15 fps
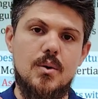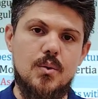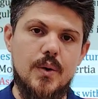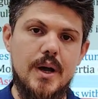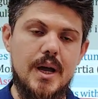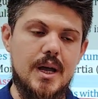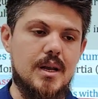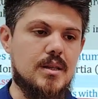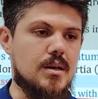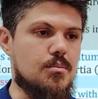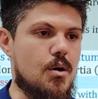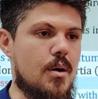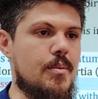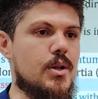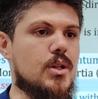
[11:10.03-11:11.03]
when the
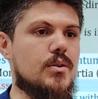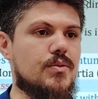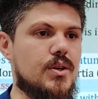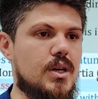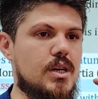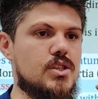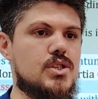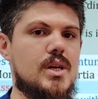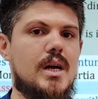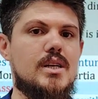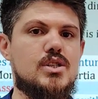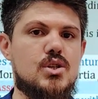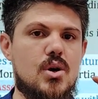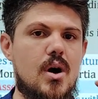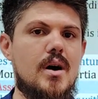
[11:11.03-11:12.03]
moment of inertia
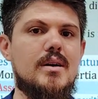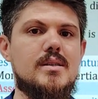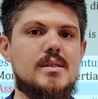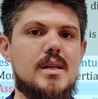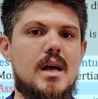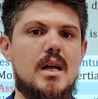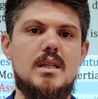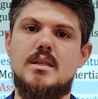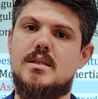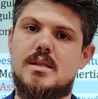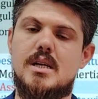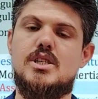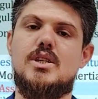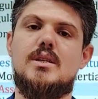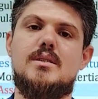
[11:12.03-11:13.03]
is constant,
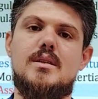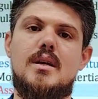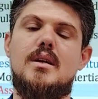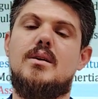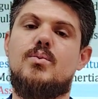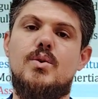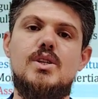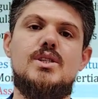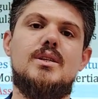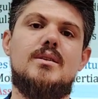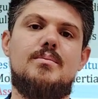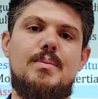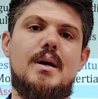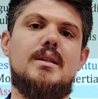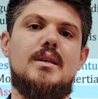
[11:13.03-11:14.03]
such as in a
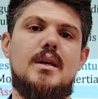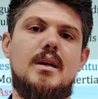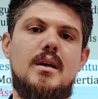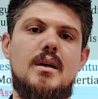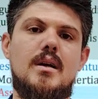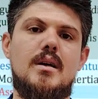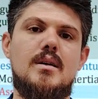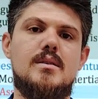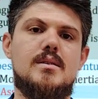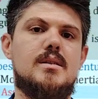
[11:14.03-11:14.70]
rigid body,